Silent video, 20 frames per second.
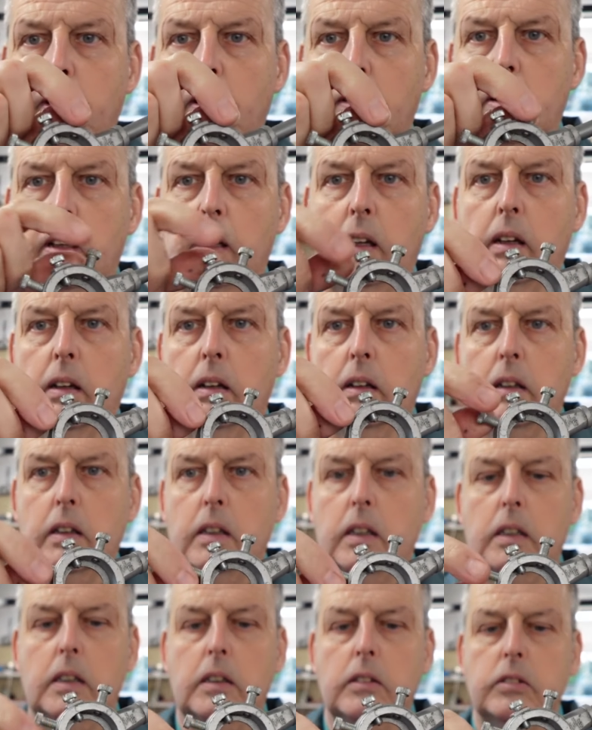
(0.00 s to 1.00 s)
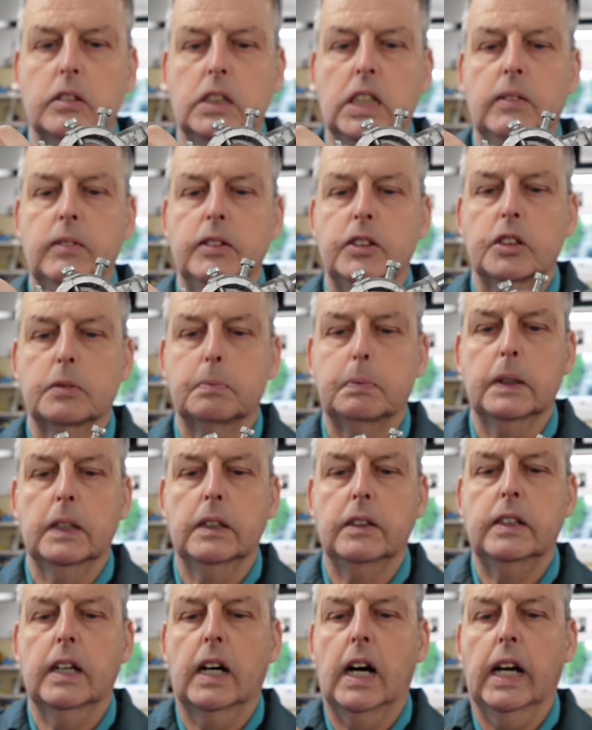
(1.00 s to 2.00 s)
Yeah. So never just put a
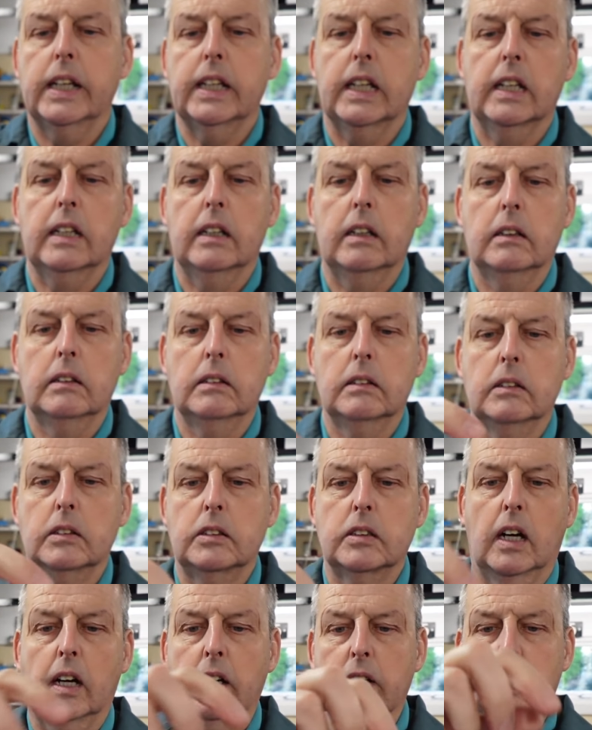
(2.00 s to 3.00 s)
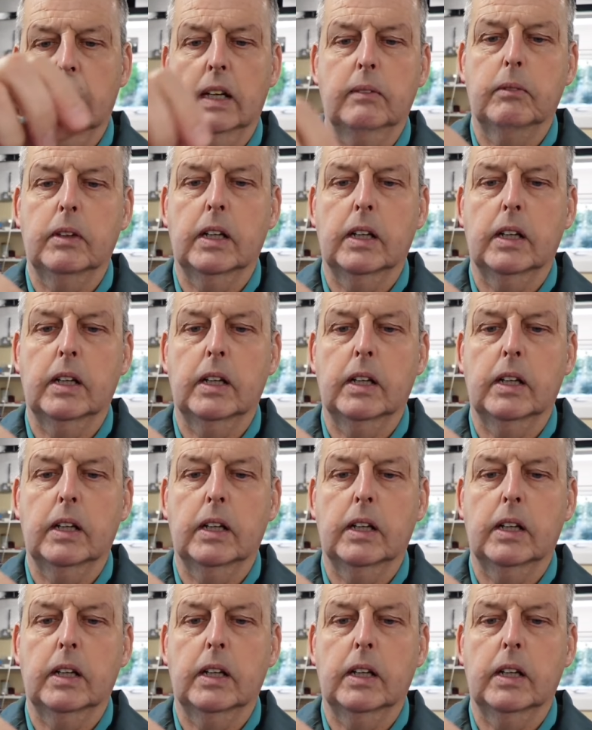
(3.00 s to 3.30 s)
die in and tighten them